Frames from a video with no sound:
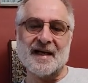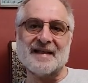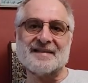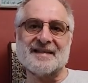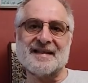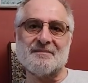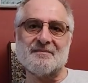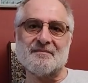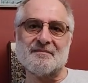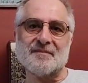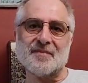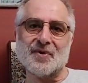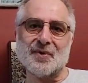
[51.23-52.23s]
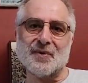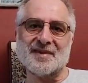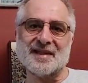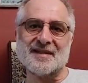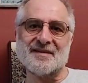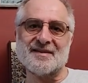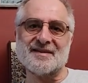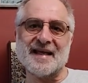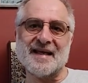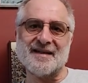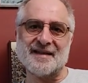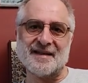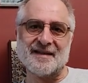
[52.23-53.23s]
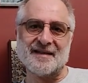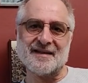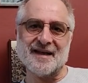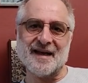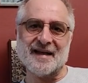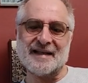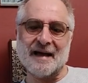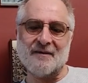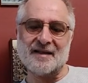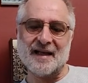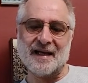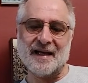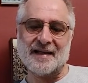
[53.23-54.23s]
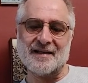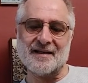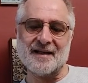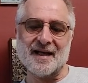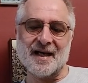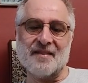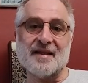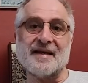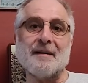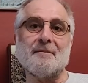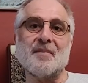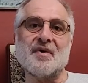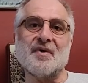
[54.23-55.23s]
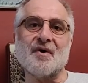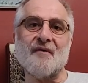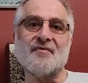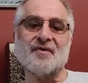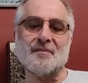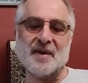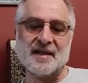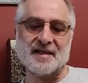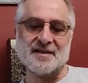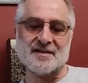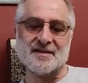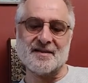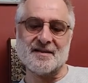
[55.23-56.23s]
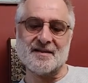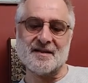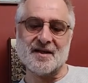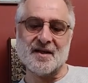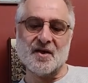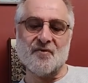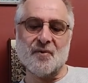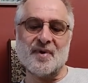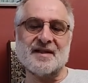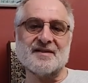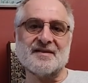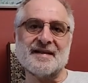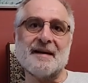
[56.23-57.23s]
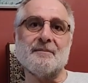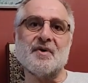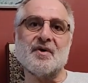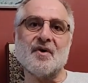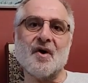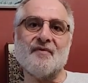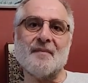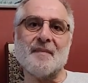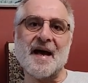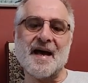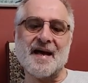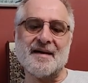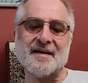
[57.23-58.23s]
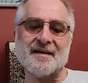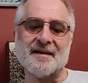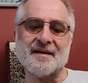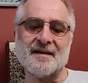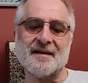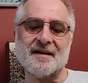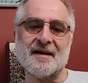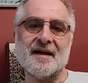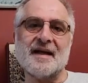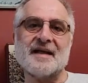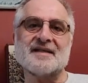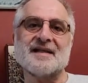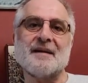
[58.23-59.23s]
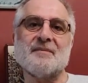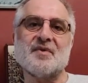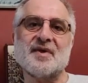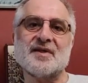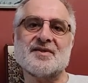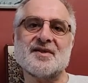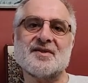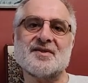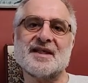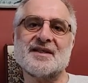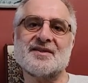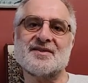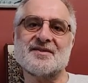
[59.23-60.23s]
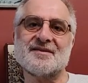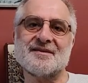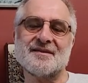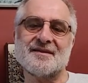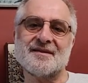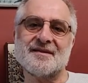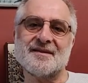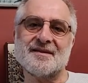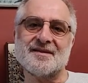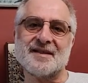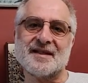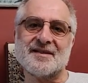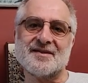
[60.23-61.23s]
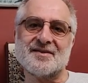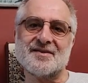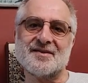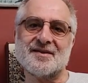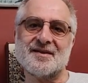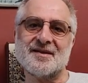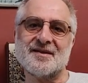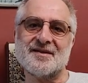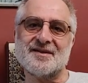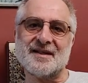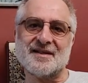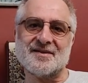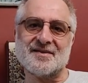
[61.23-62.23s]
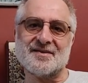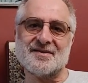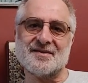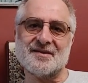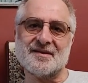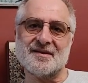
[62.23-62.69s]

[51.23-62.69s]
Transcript: Let him who has understanding calculate the number of the beast, for it is the number of a man, his number is 666.